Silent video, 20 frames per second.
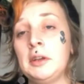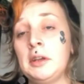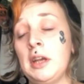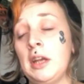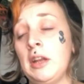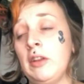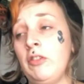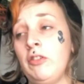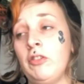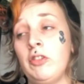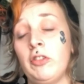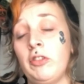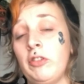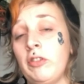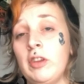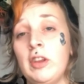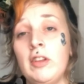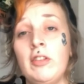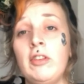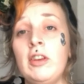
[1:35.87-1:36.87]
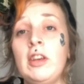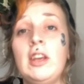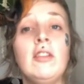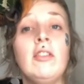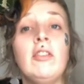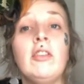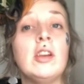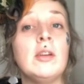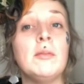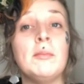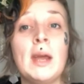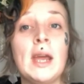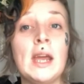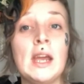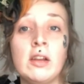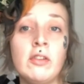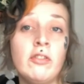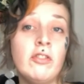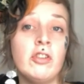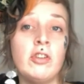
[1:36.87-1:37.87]
it's easy to
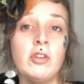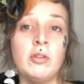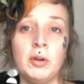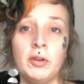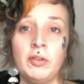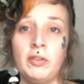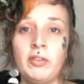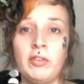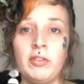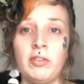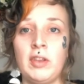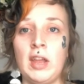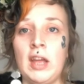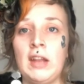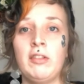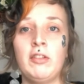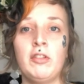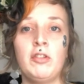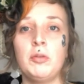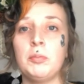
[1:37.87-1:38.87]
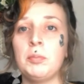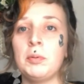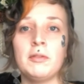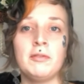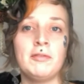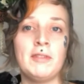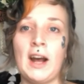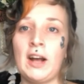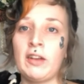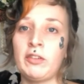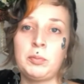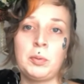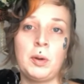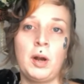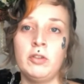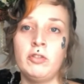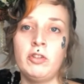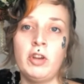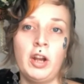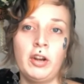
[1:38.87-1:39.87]
make too. It's super fast
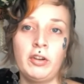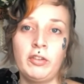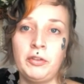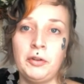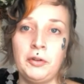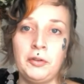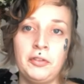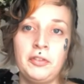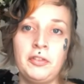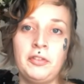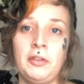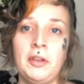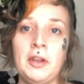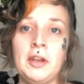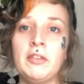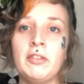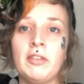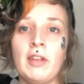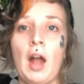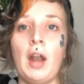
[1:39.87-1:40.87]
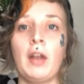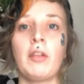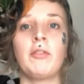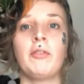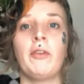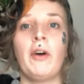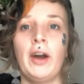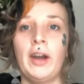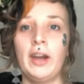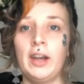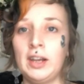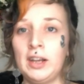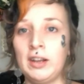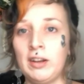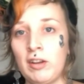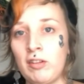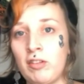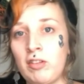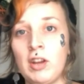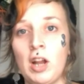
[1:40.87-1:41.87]
project, so it's like satisfying, and
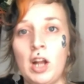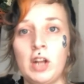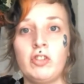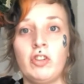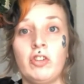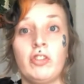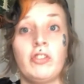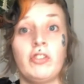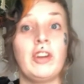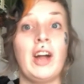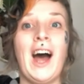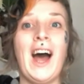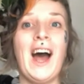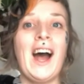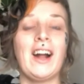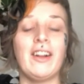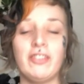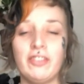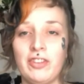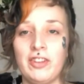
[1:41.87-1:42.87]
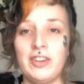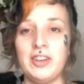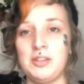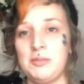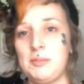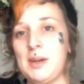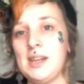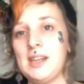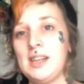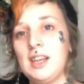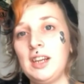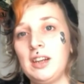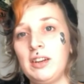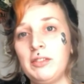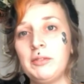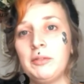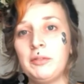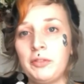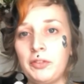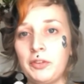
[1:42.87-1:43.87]
it's not just a hat that you're making.
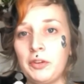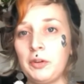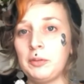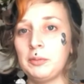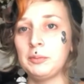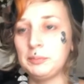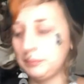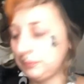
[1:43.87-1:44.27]
So